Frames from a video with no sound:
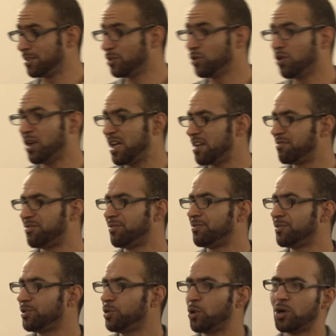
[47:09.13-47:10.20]
You have
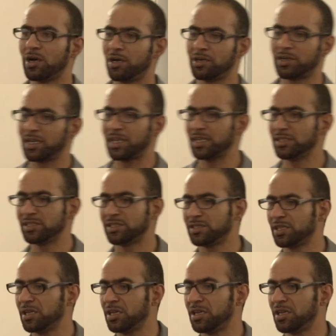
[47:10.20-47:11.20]
you are against